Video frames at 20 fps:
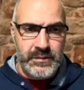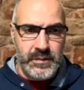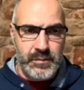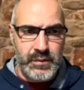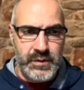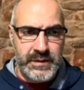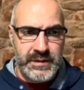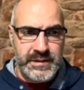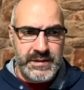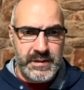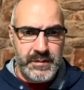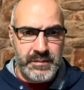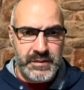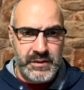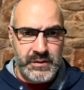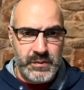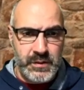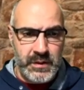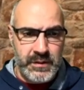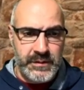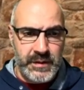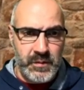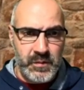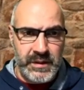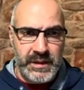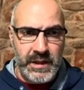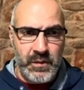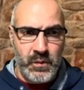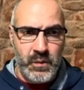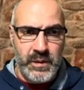bring this up to 12, can we
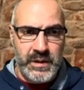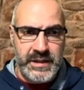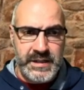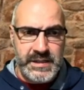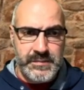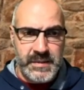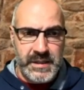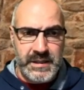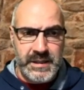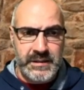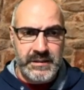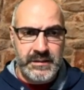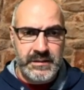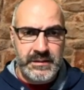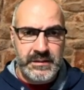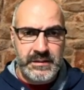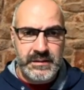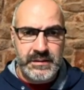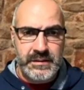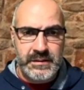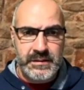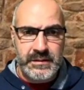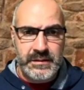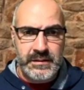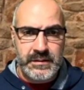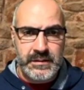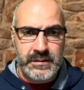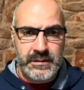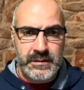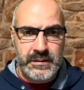get one in speed?
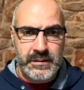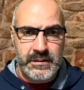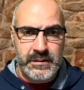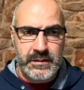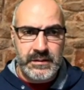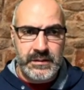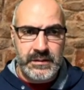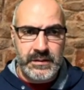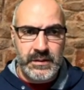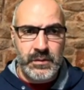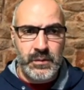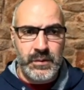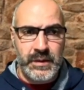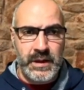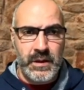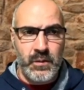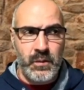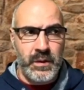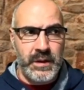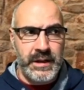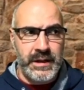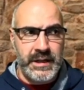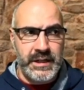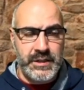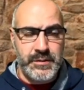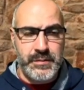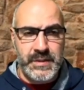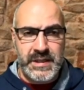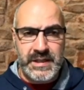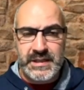Nope, we got one in
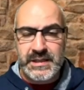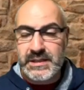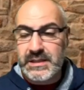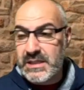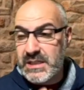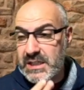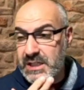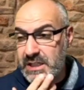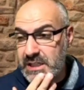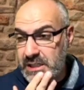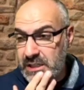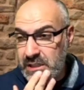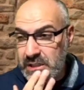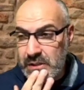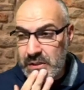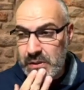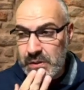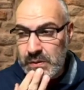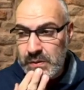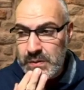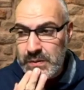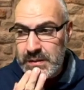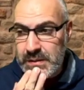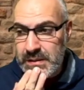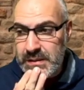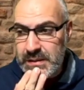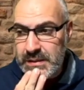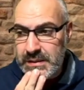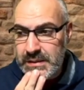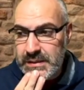HP. You know,
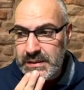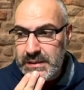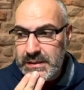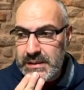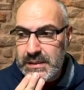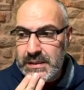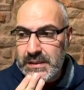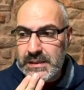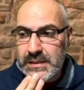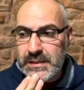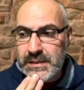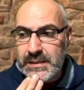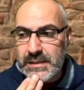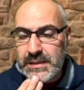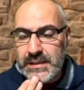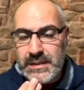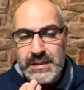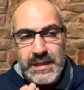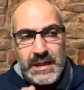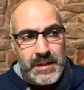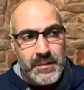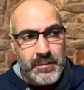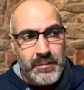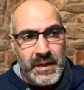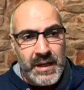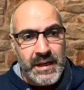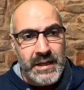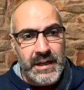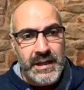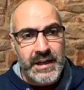that
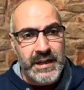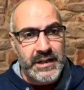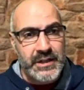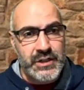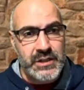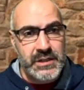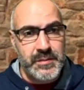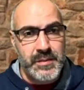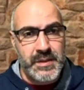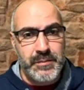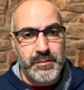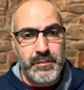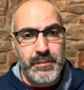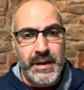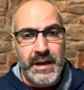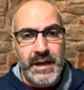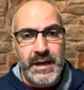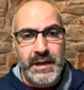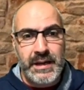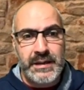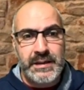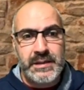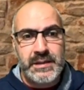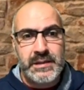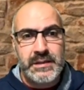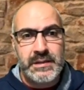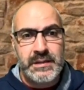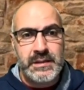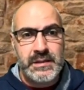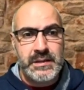might not actually be bad.
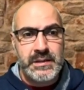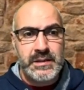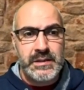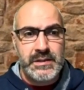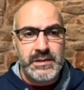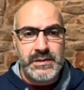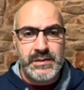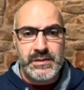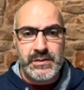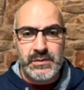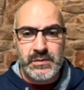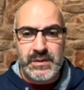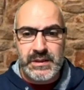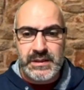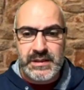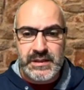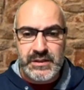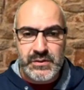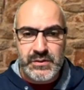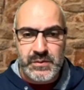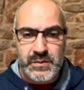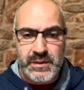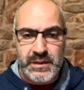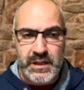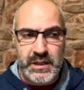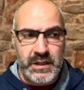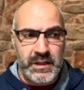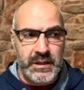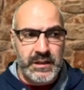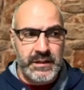So with this one
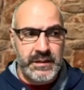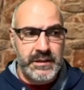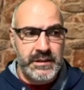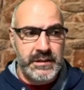on,